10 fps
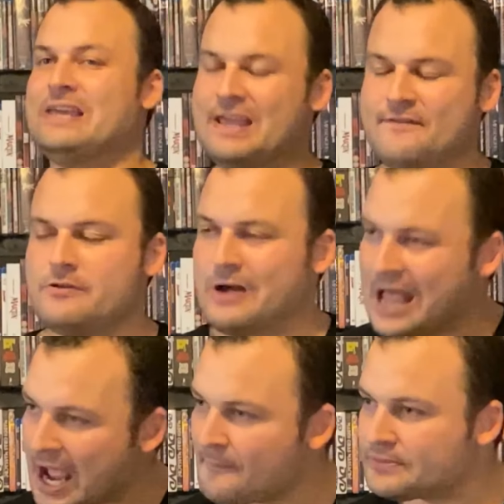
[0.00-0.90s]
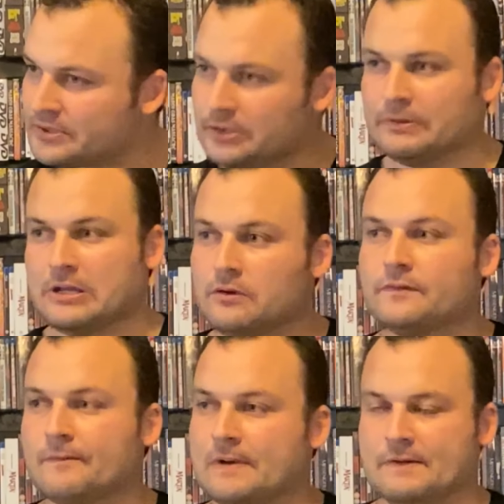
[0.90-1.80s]
even though I absolutely
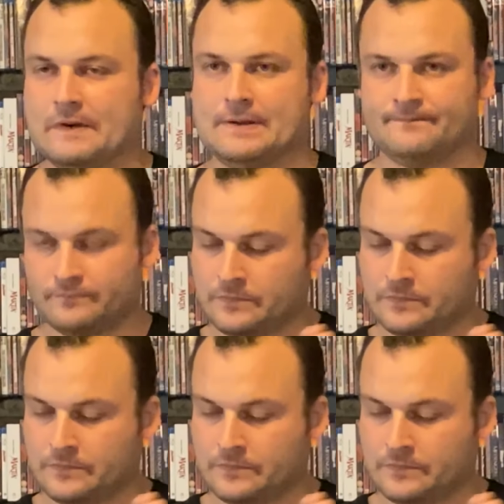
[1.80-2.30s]
love the movie.